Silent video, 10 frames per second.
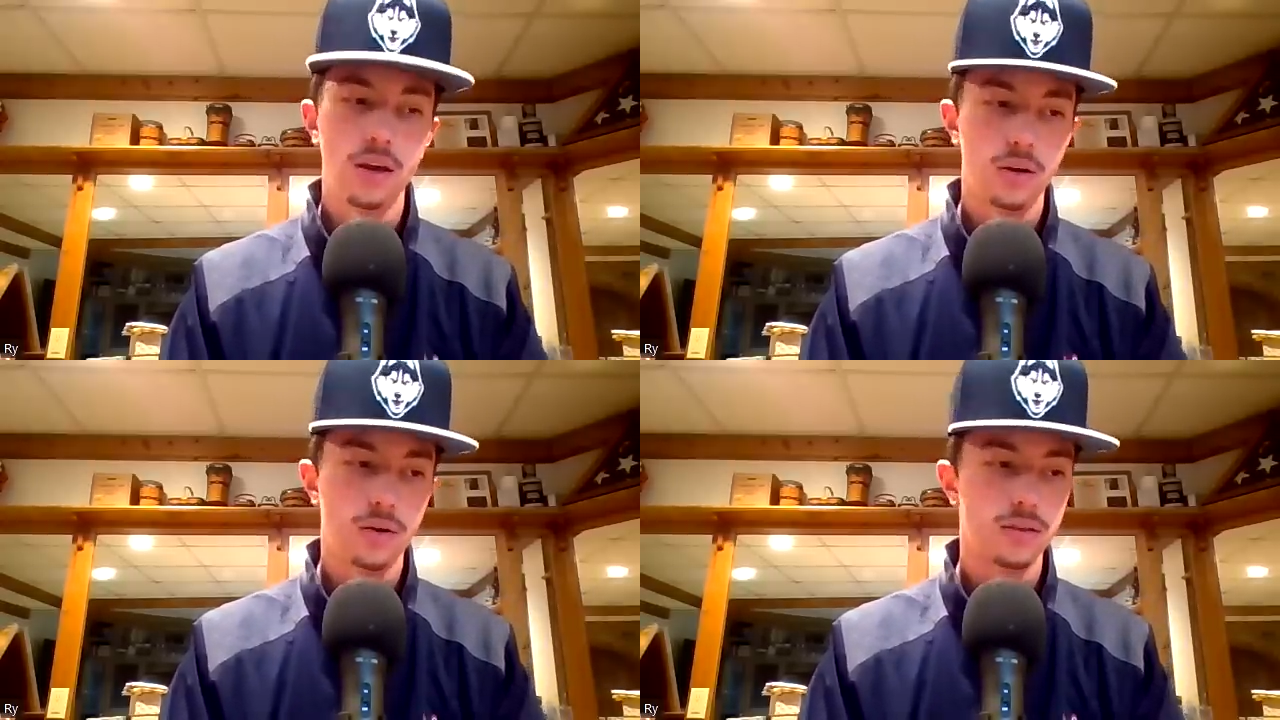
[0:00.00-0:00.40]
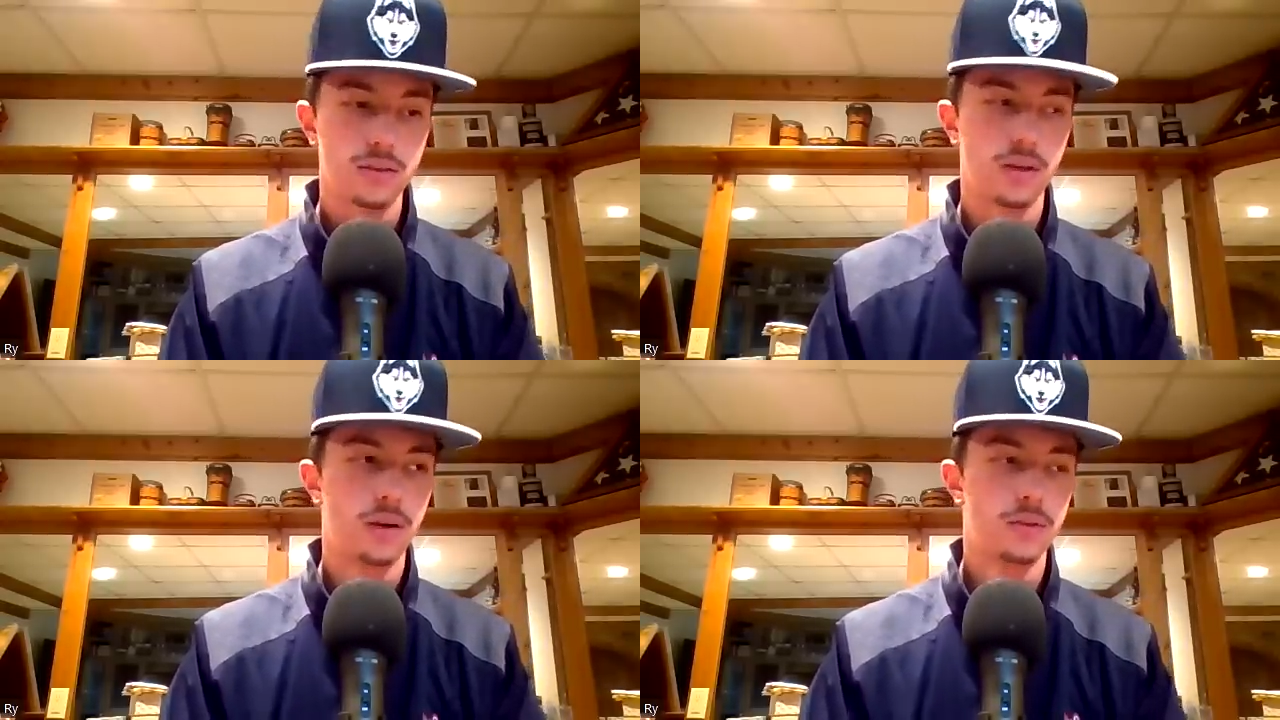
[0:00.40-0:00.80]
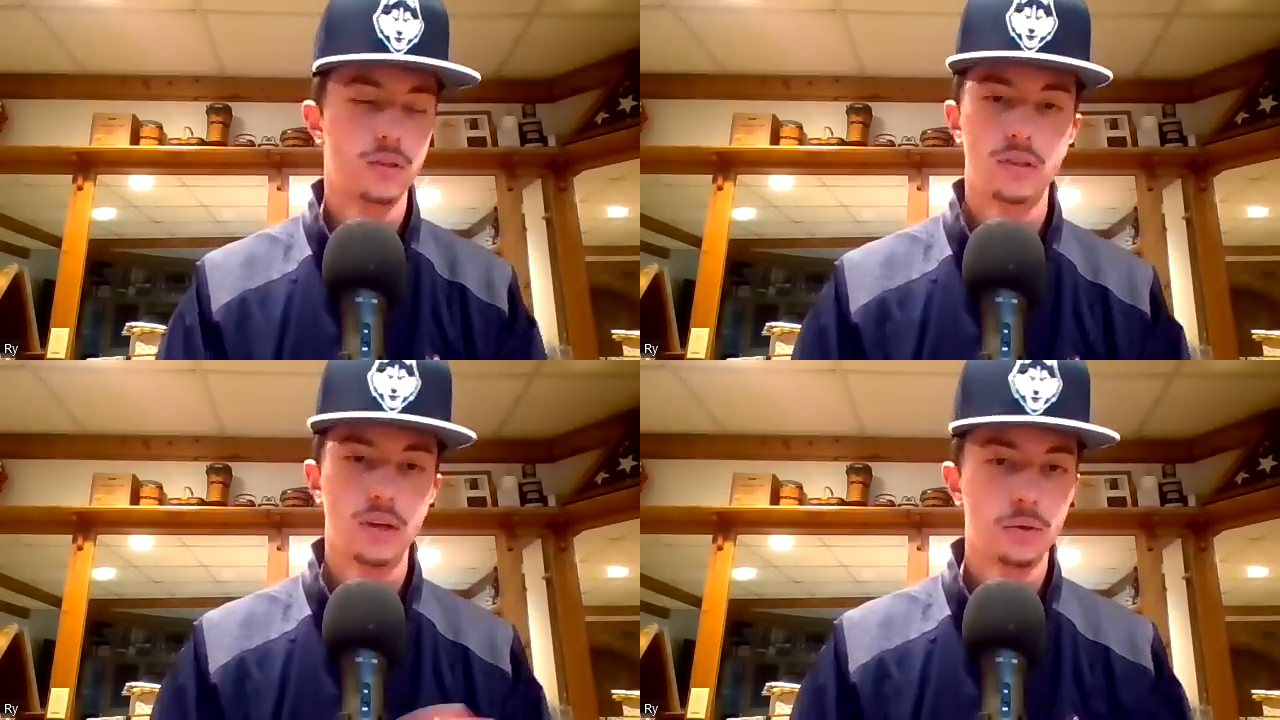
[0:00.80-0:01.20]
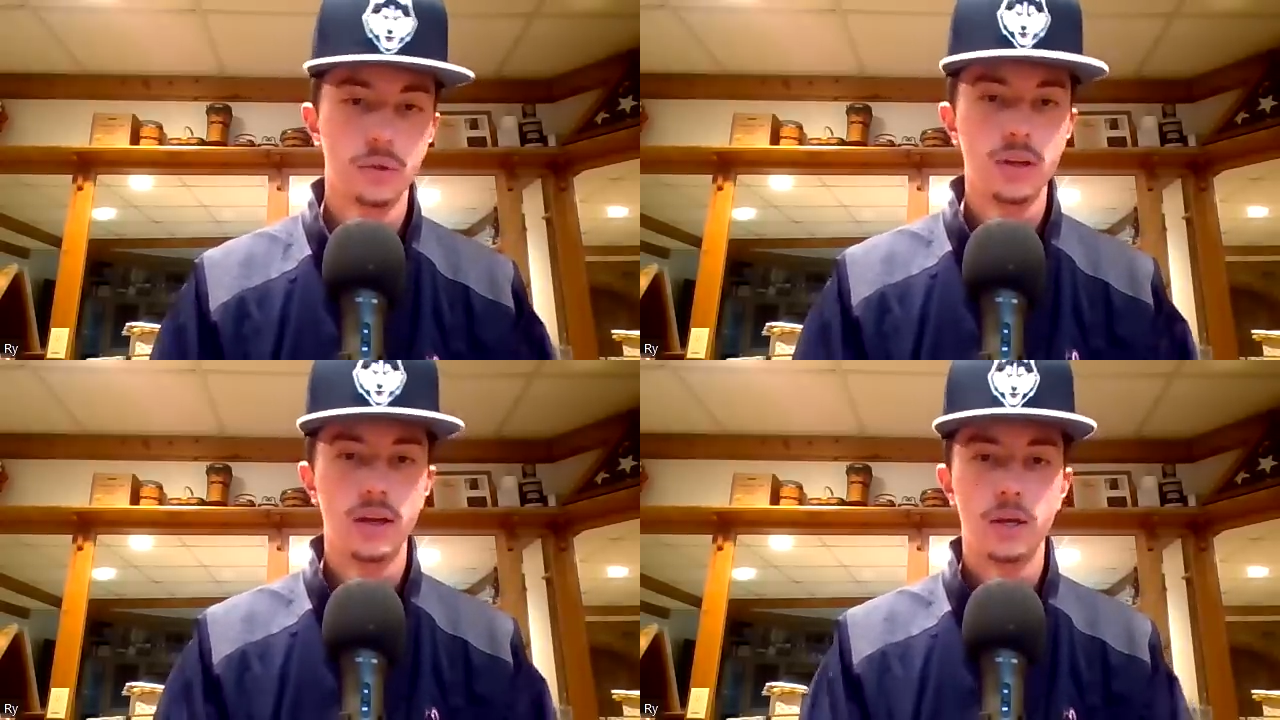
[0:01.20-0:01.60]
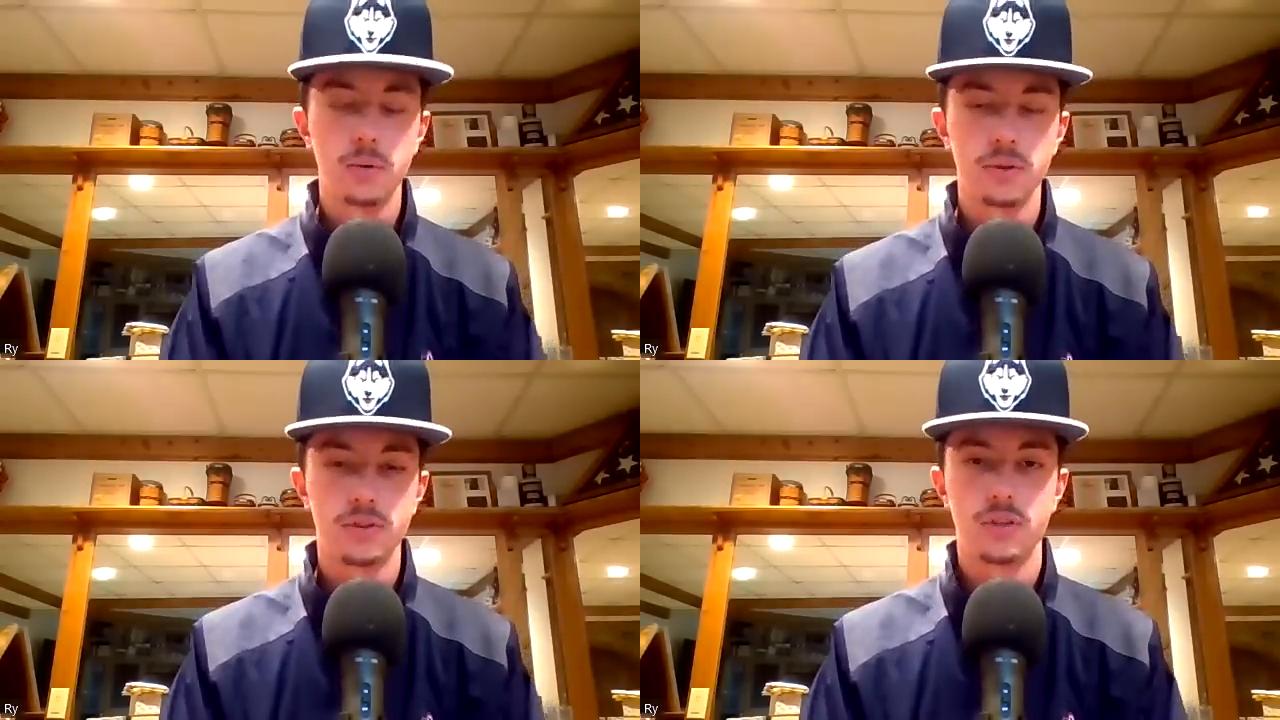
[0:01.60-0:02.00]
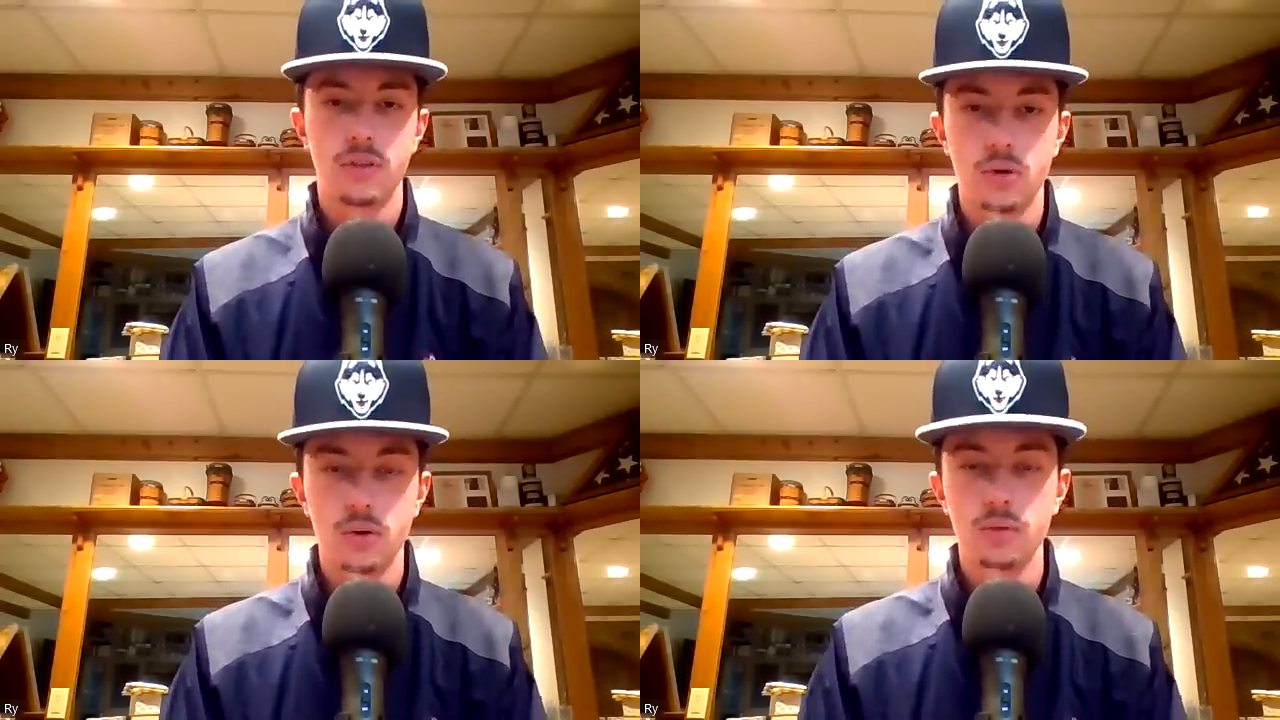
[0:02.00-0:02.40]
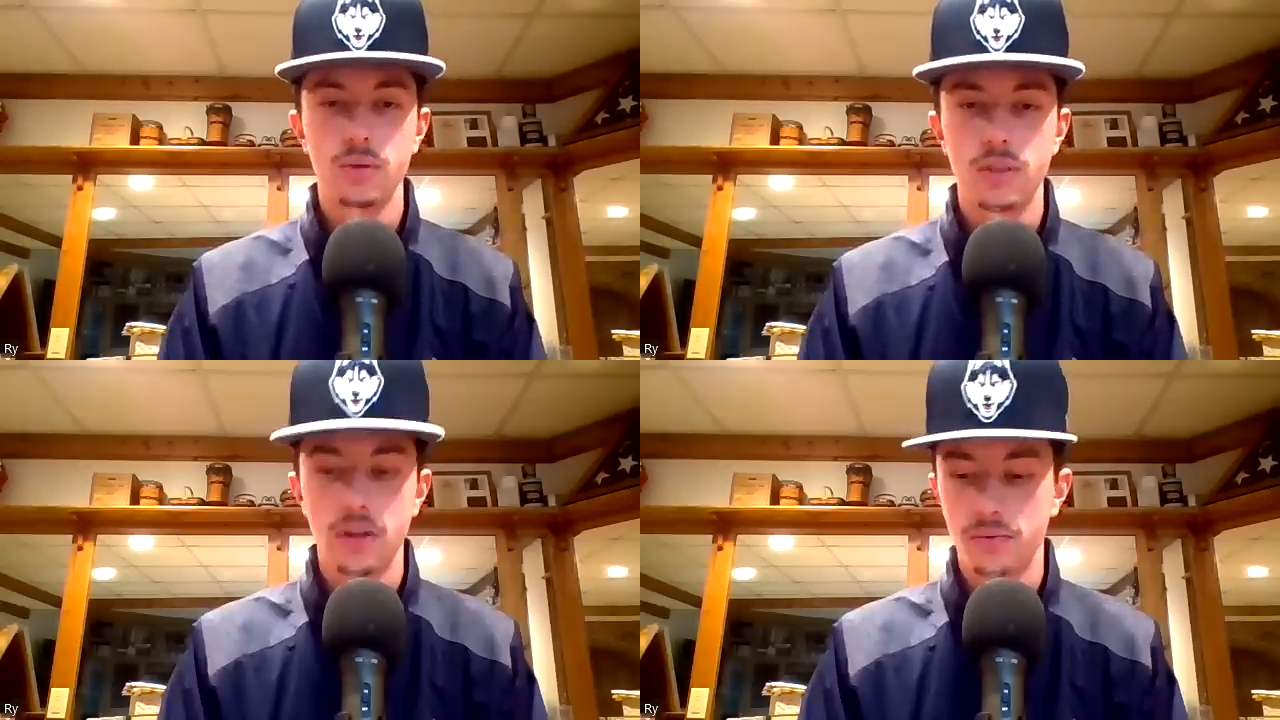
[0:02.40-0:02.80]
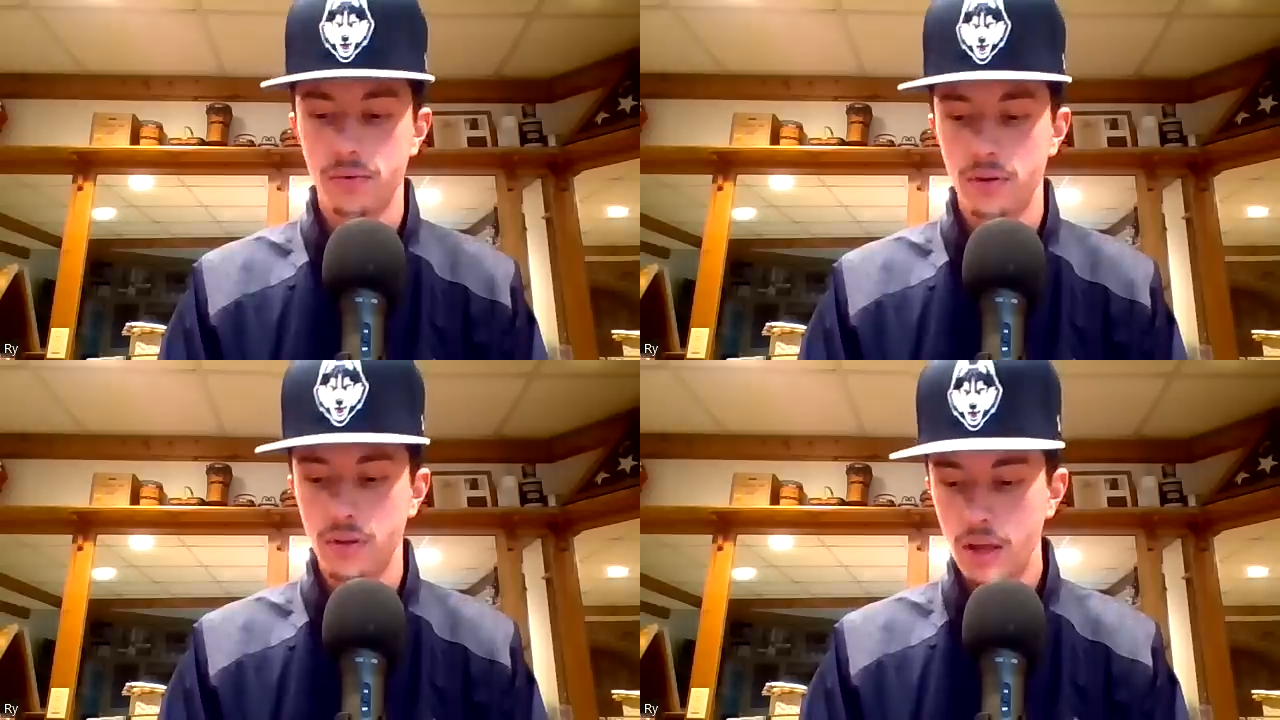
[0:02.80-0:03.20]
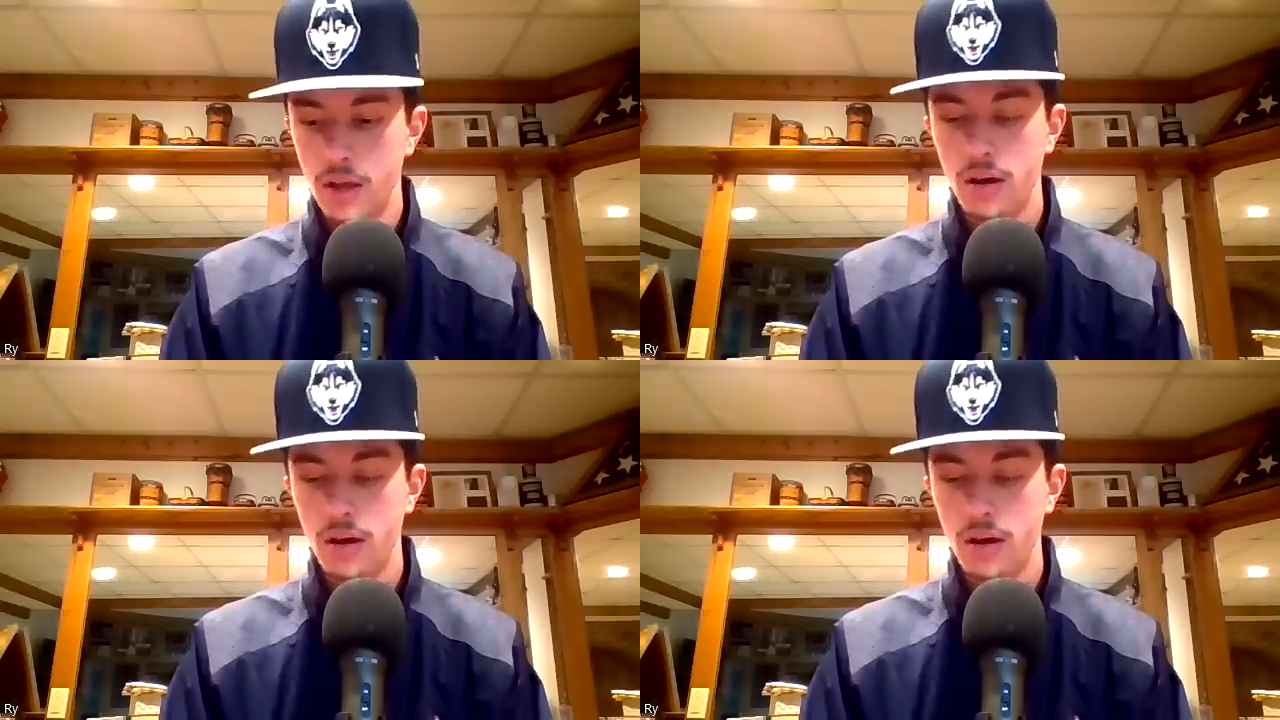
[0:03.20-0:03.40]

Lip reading: you can tell just Aaliyah Edwards is a totally different